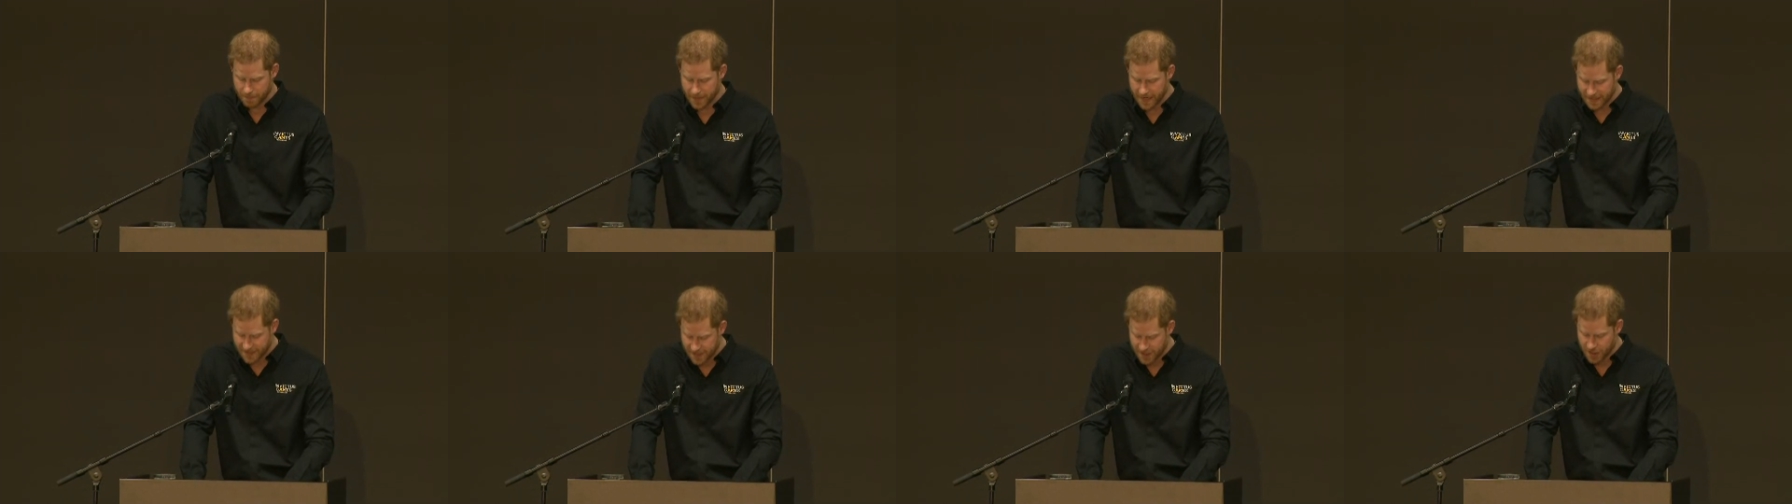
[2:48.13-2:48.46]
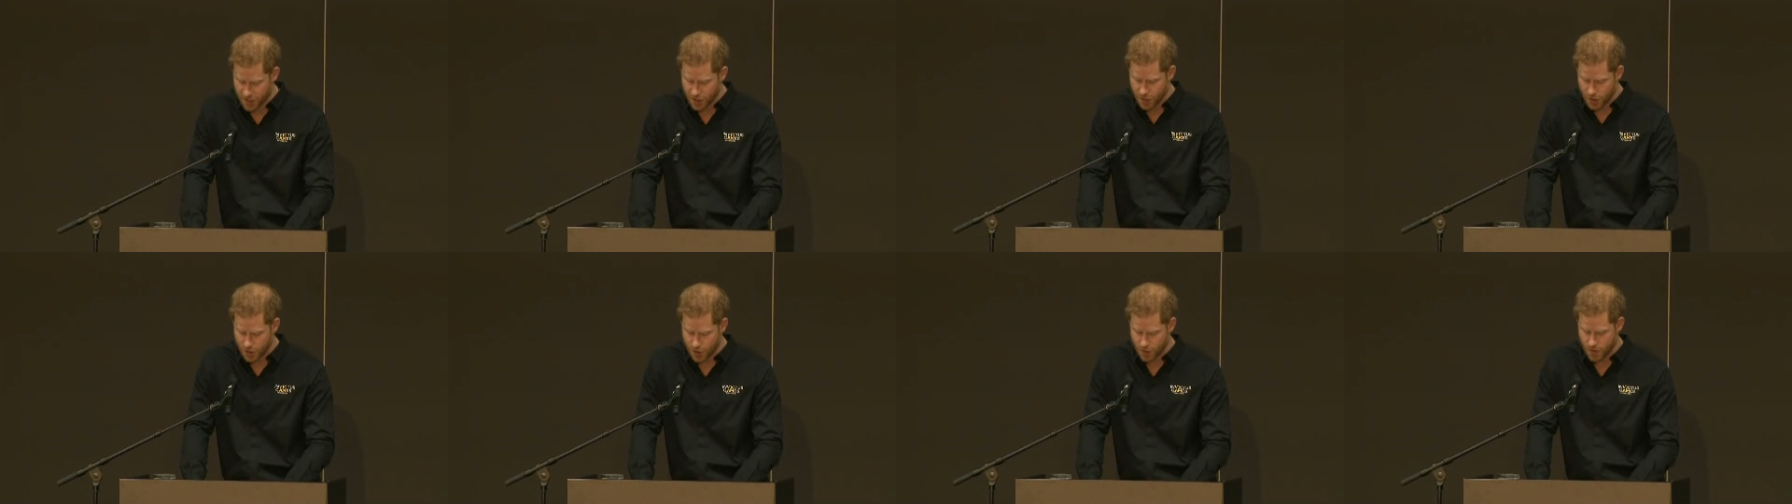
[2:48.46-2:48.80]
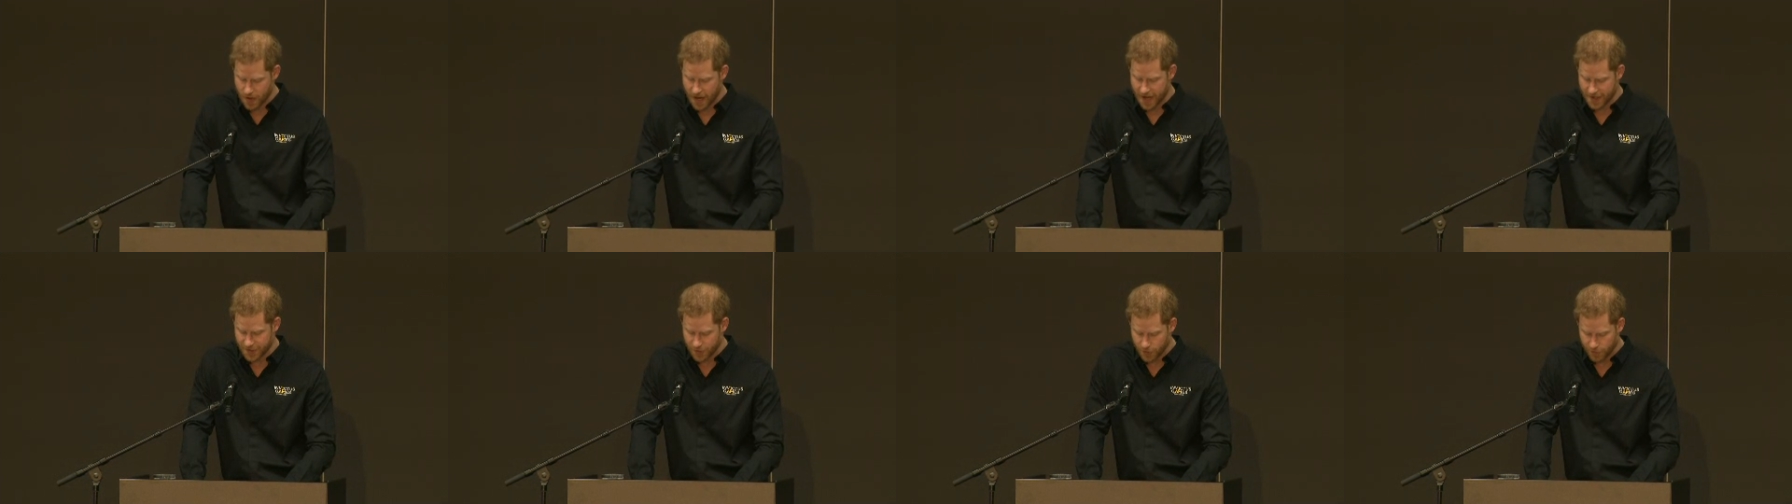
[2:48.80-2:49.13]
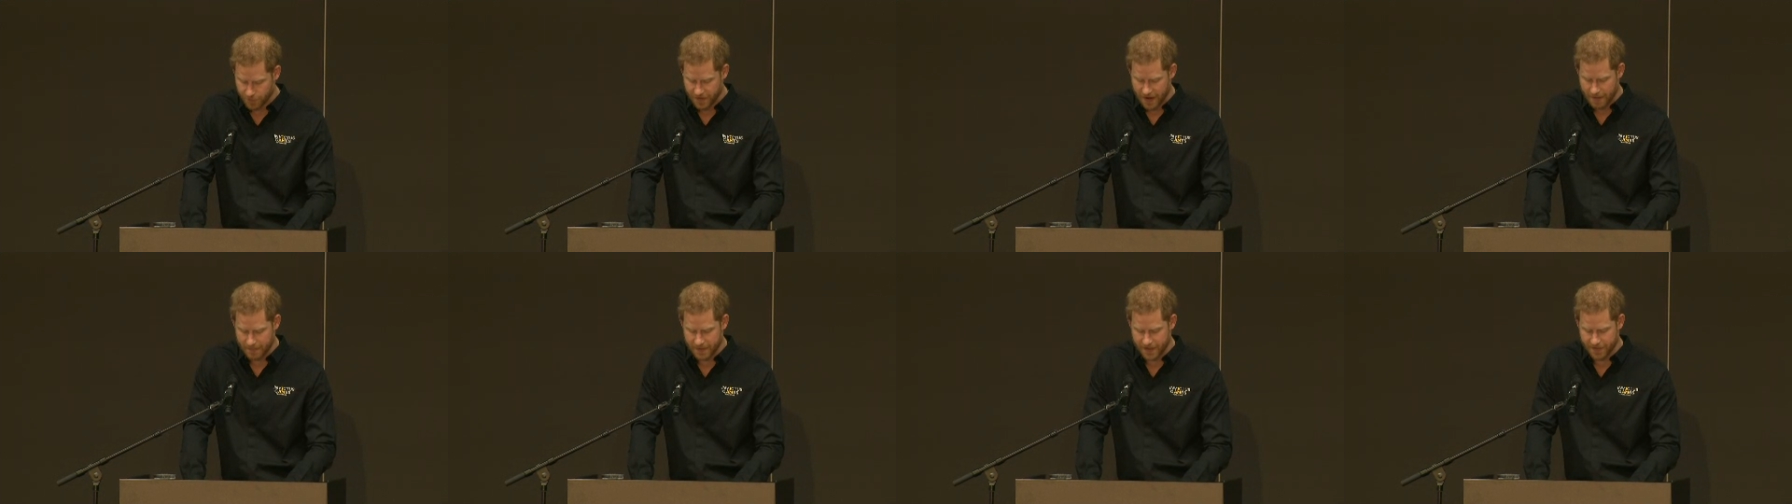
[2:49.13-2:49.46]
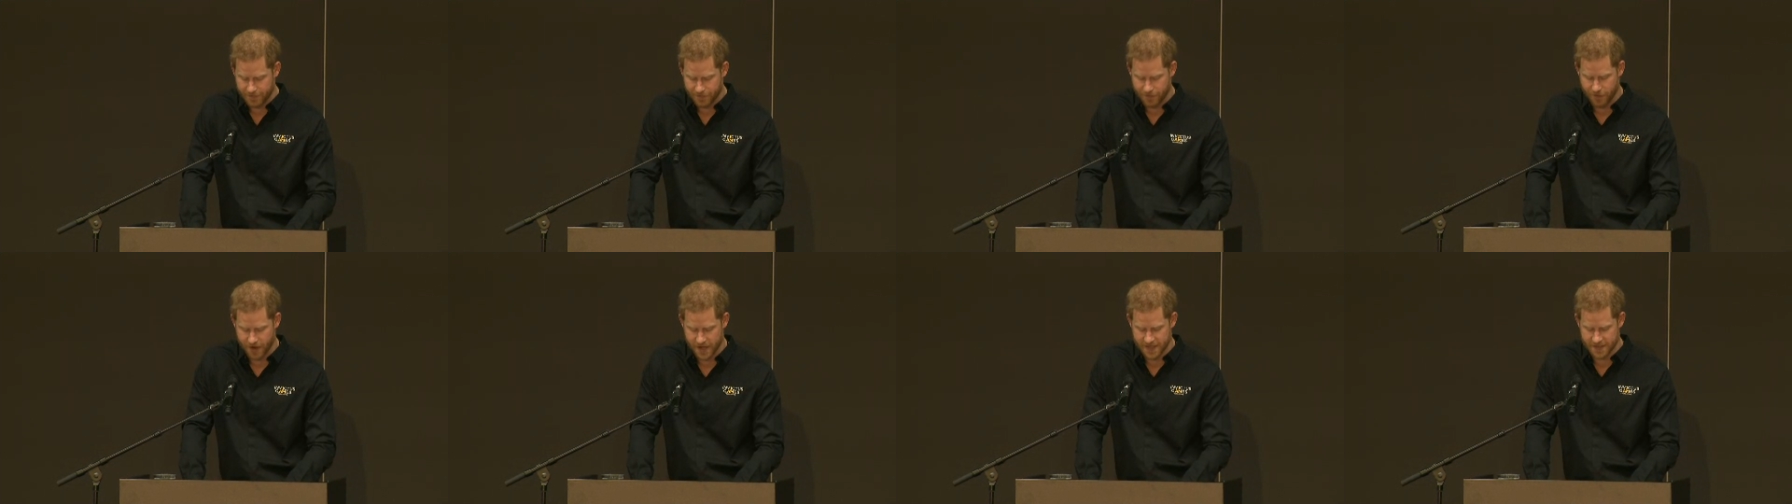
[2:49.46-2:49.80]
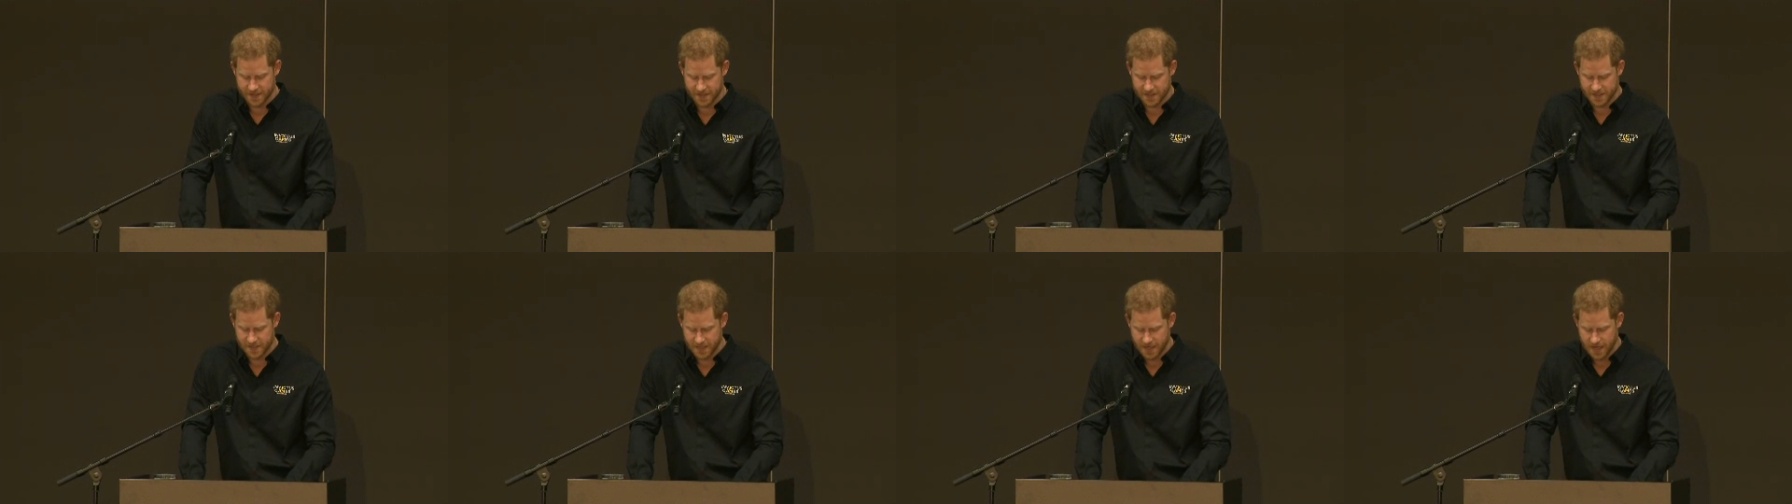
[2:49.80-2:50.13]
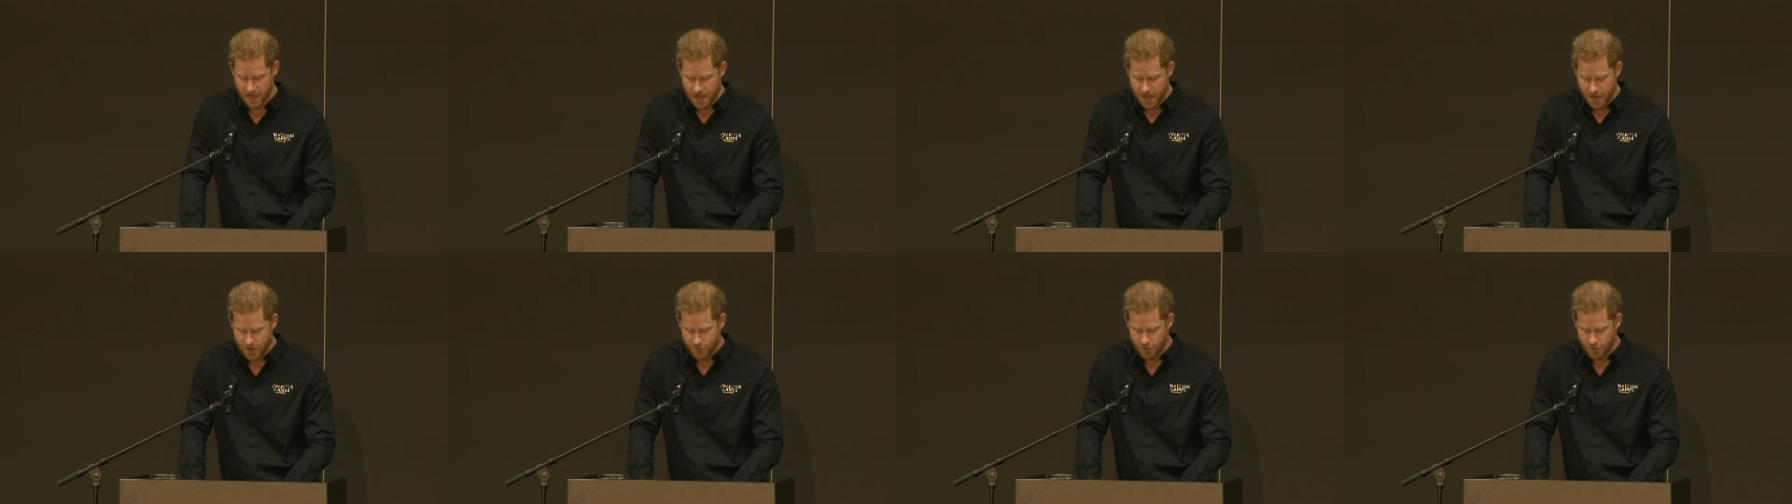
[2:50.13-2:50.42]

meeting you and your family and friends